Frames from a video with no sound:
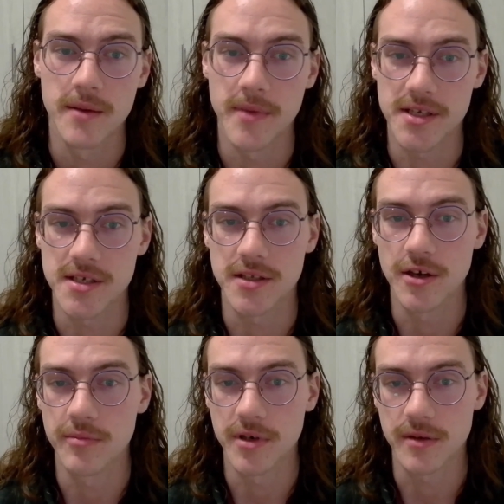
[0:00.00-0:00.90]
makes it the
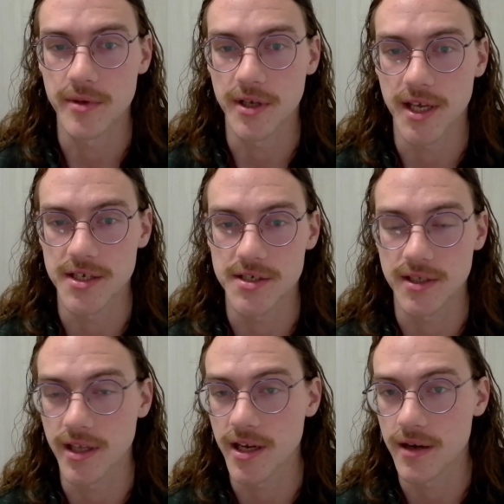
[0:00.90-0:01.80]
open
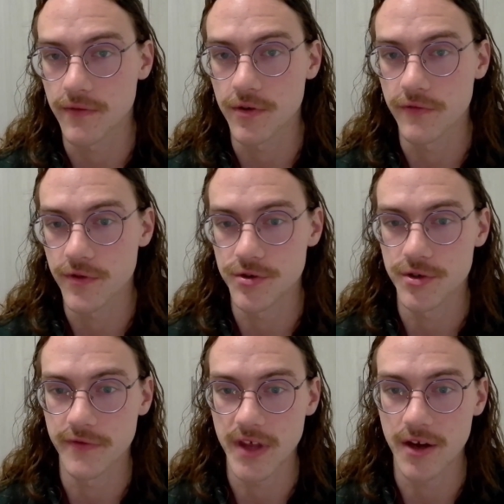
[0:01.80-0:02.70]
communication layer for the
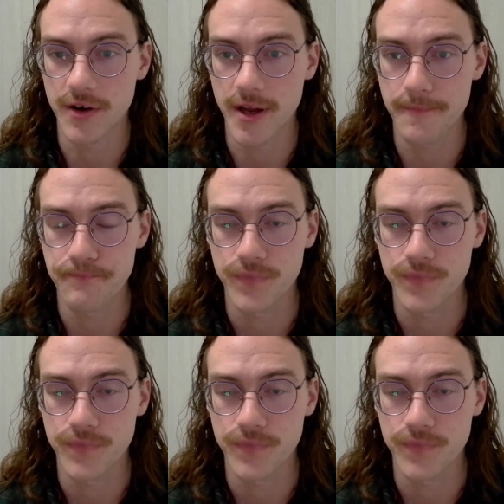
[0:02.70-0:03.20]
future of the internet.